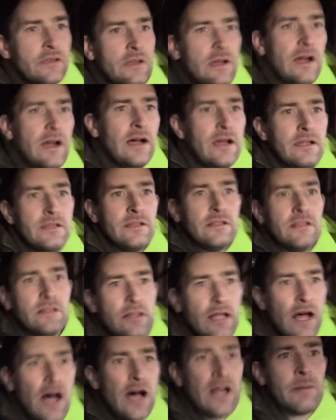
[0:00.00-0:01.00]
Uh, a
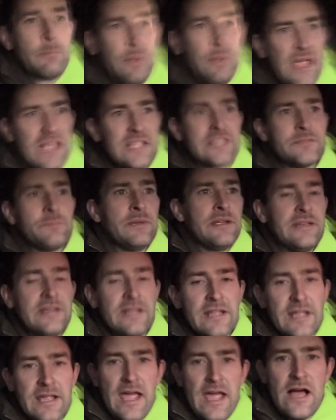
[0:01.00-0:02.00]
lot of basement
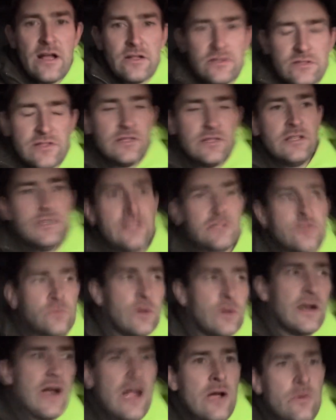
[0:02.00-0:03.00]
digouts is
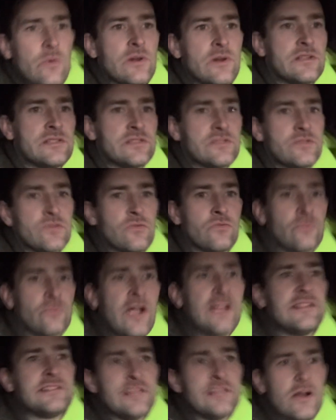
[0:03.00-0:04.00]
what I was
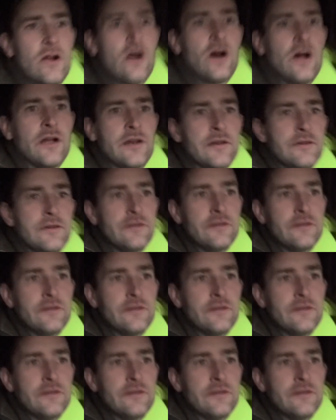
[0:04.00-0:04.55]
rented on.